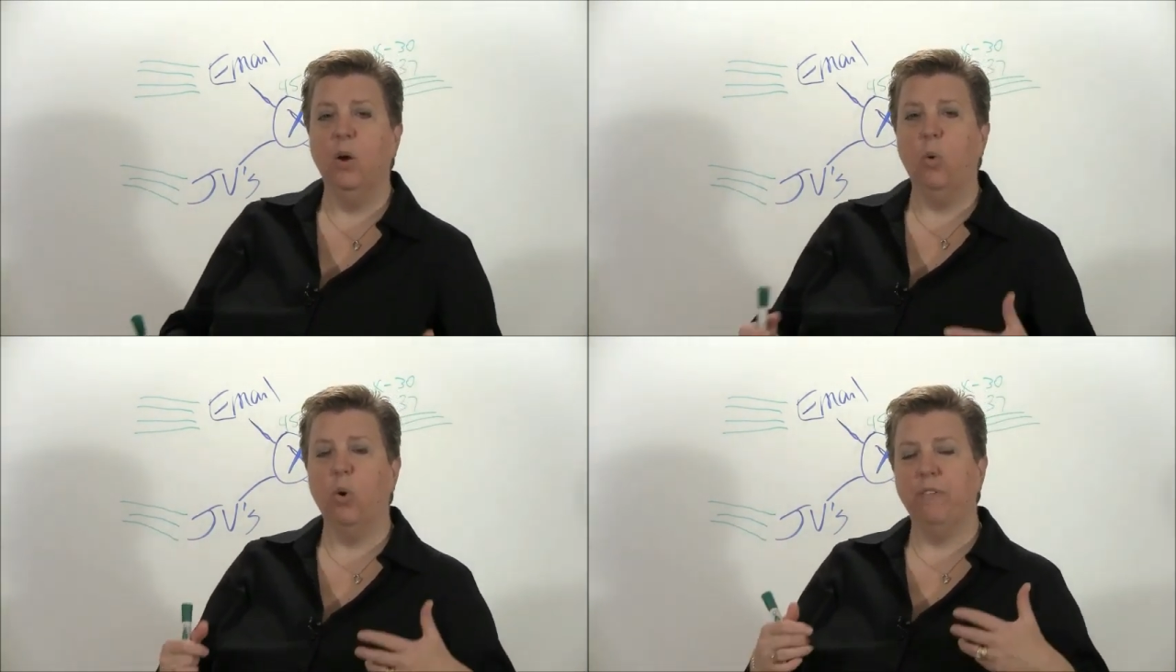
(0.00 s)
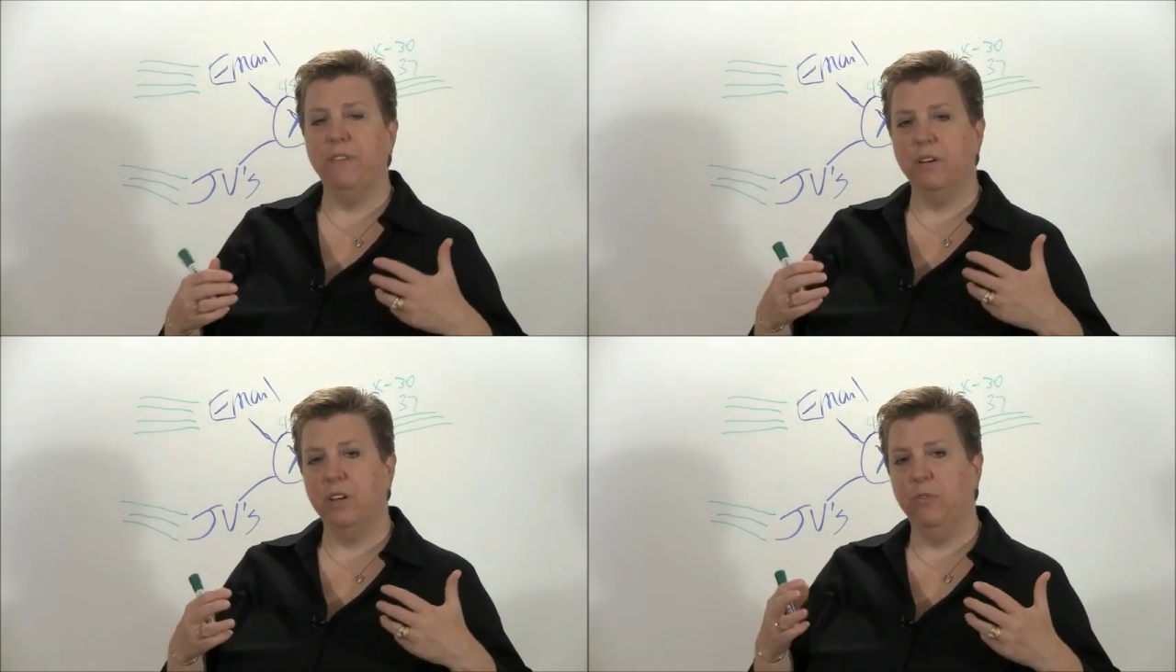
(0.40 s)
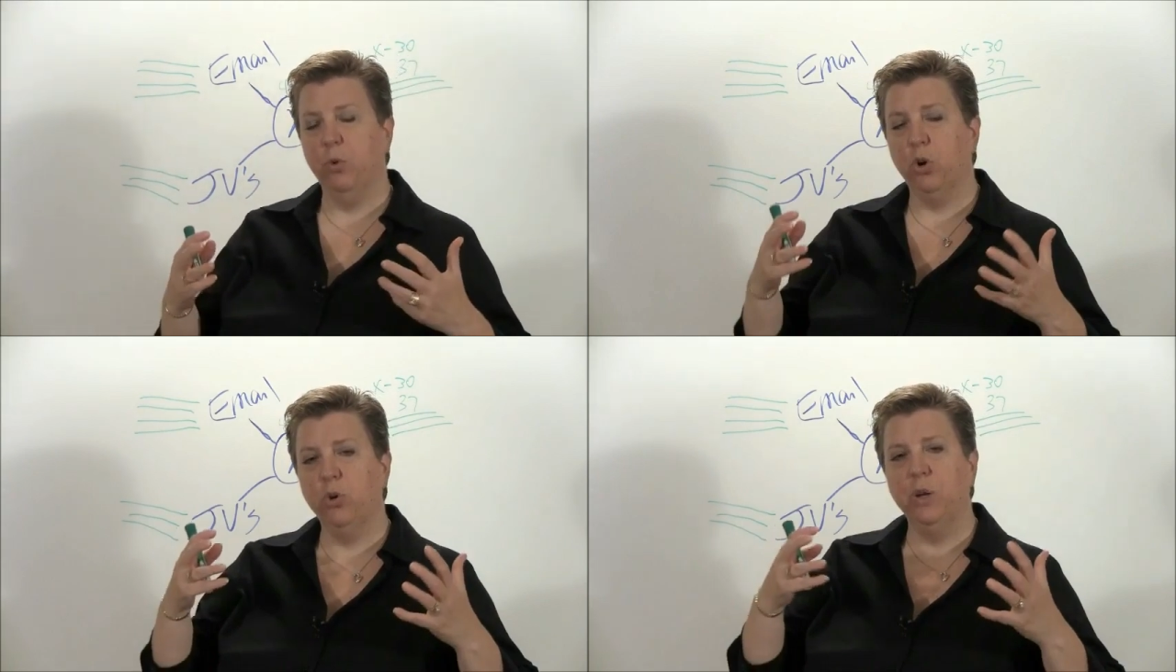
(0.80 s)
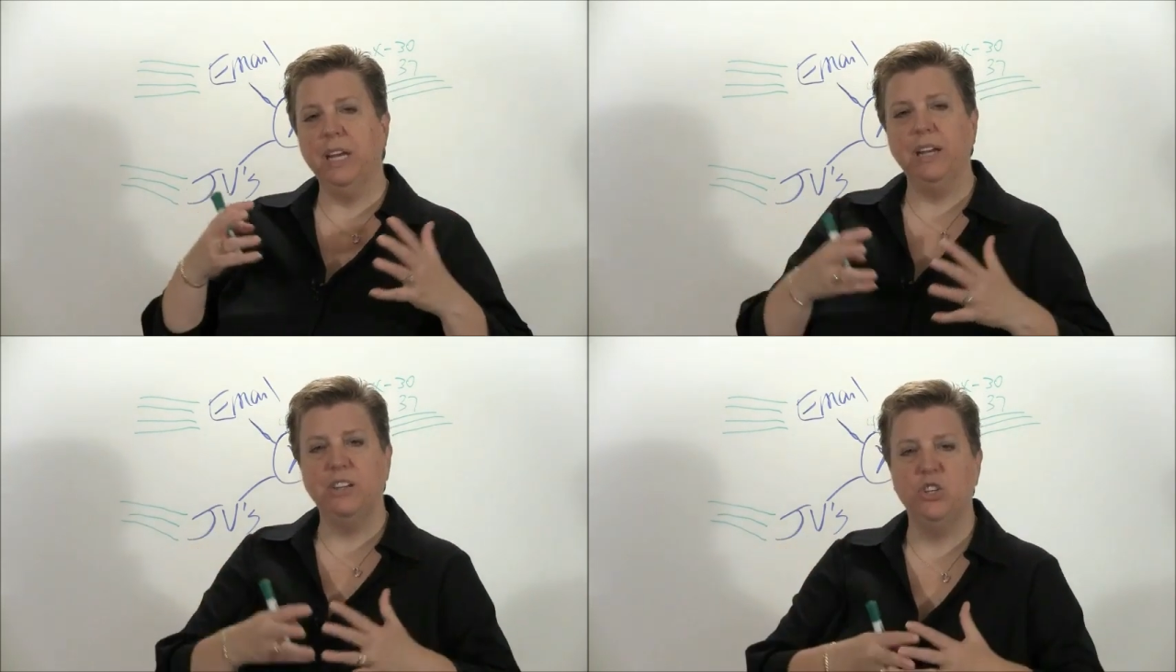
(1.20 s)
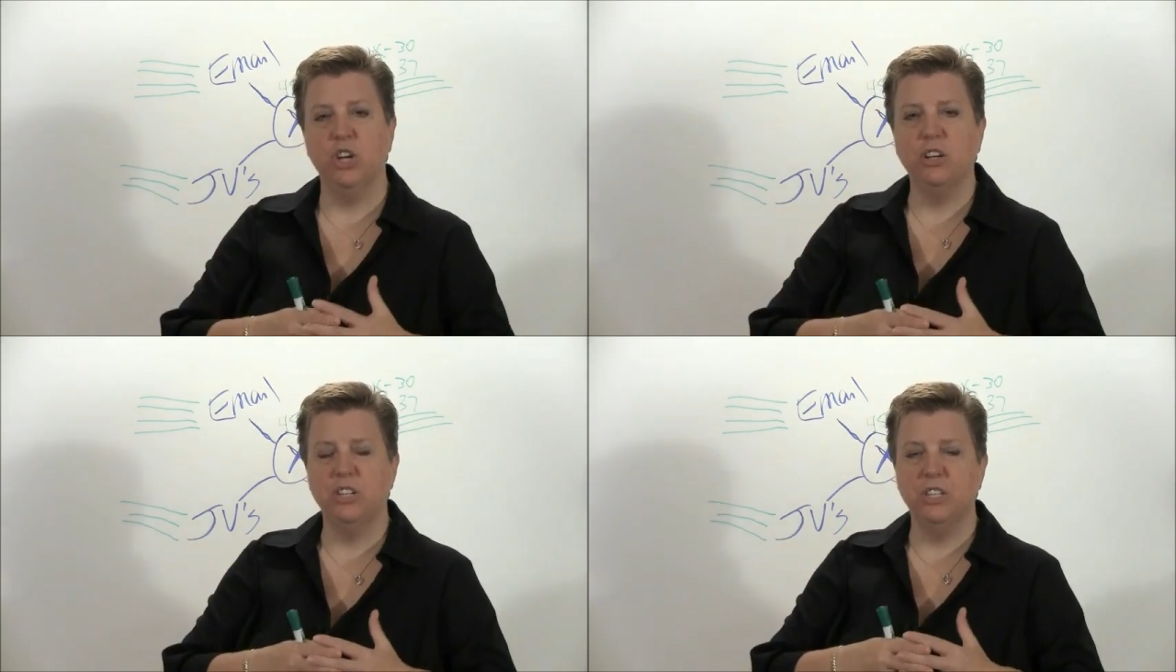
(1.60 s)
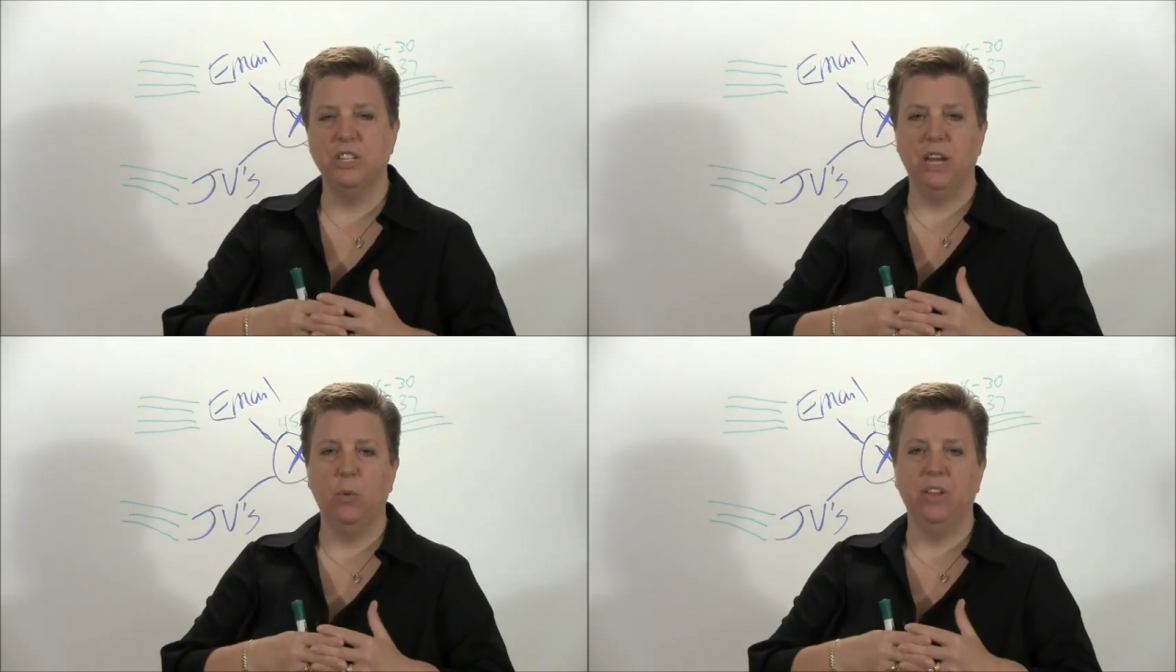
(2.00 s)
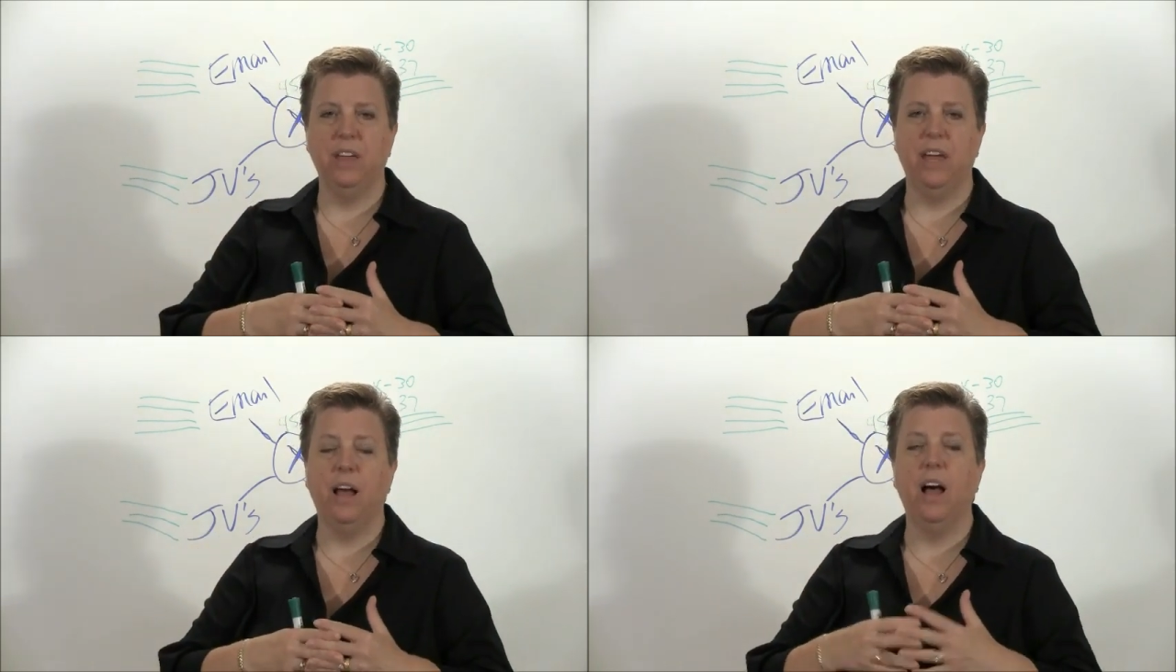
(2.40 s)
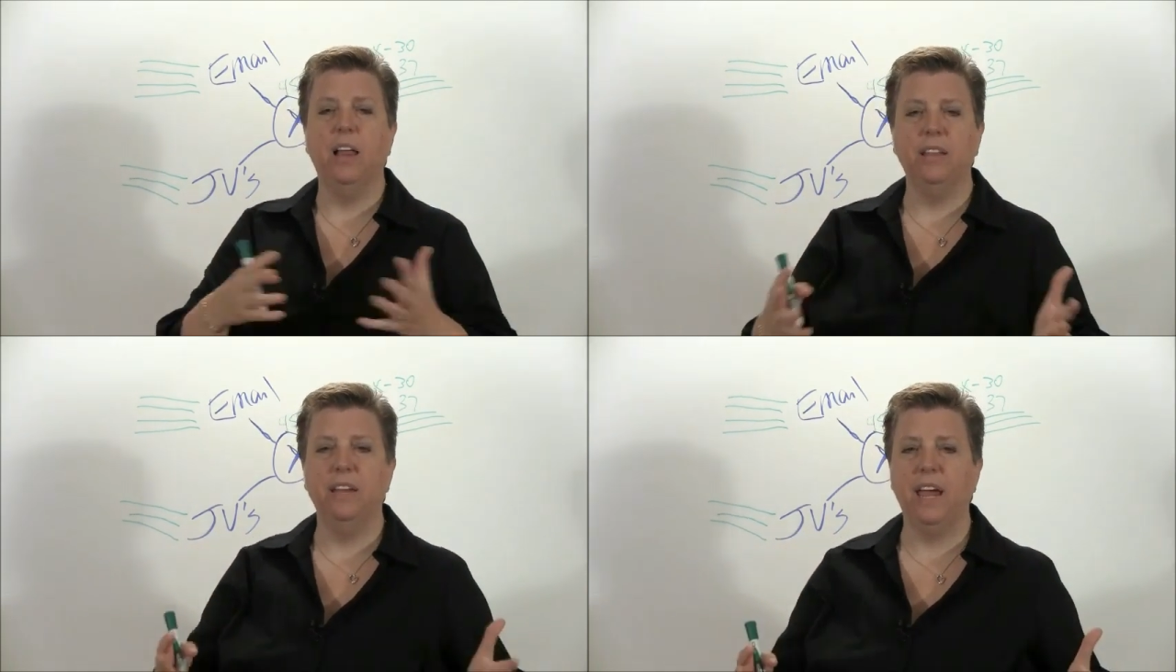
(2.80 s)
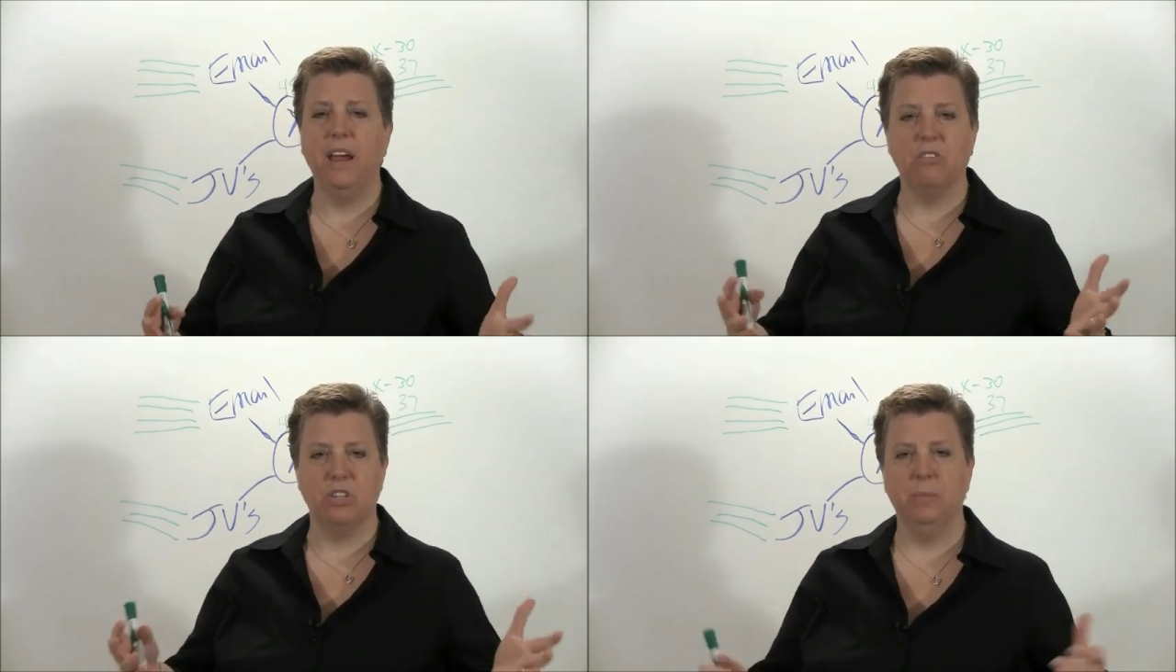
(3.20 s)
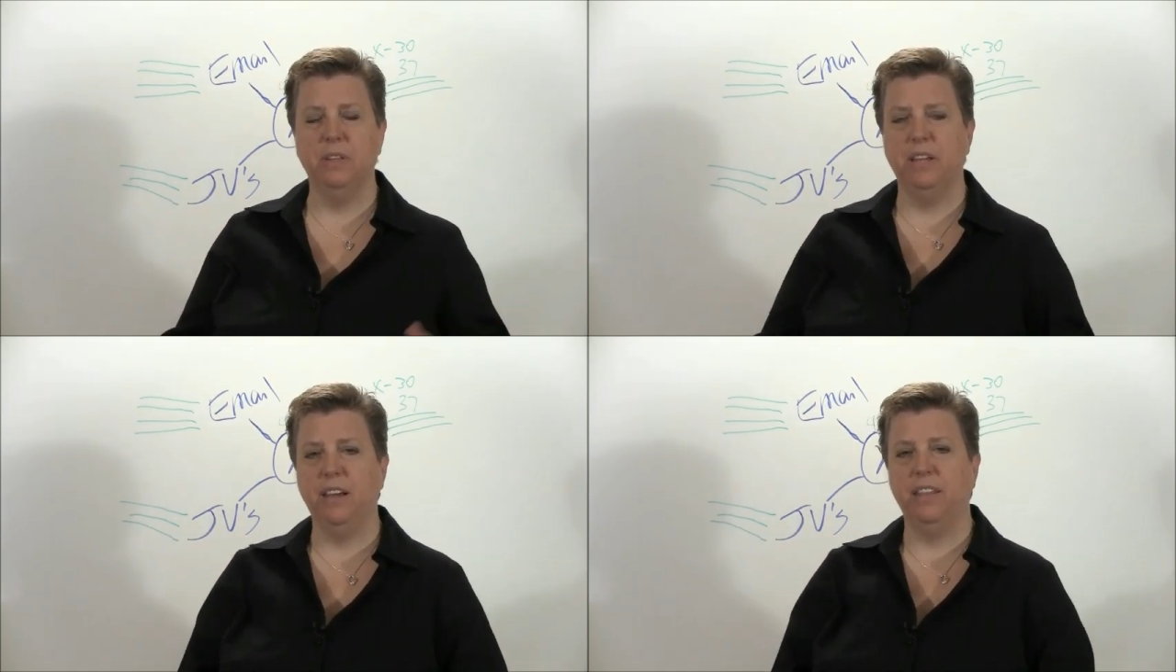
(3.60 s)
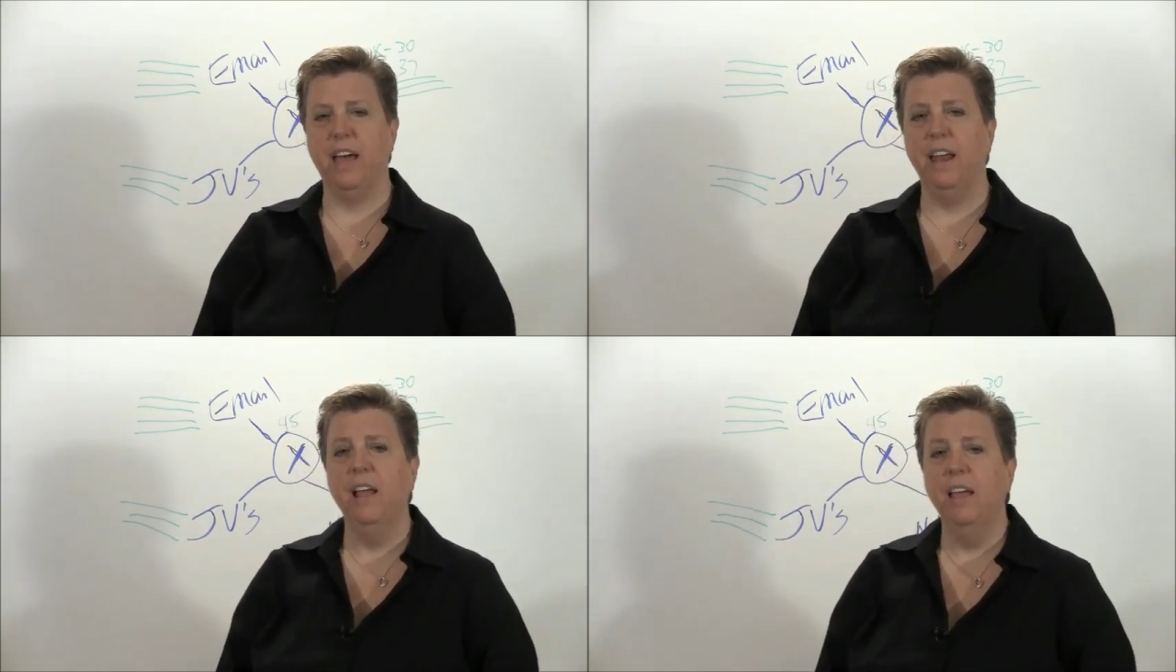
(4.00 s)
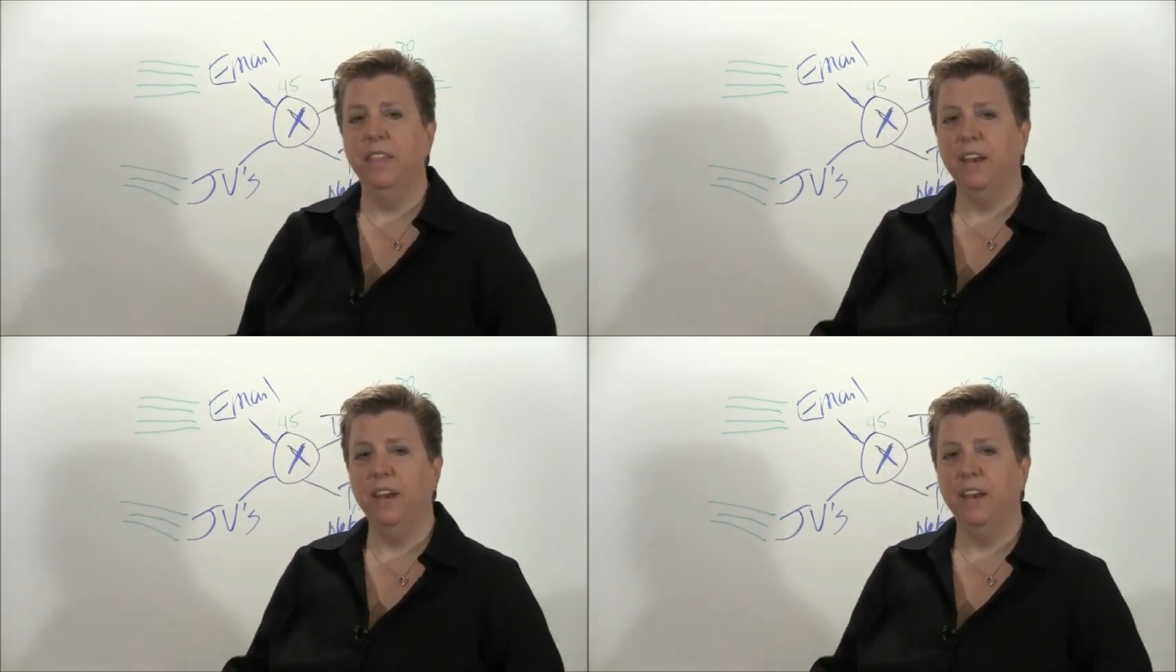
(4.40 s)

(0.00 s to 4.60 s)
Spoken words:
or if we're doing it in conjunction, say, with a holiday or something like that,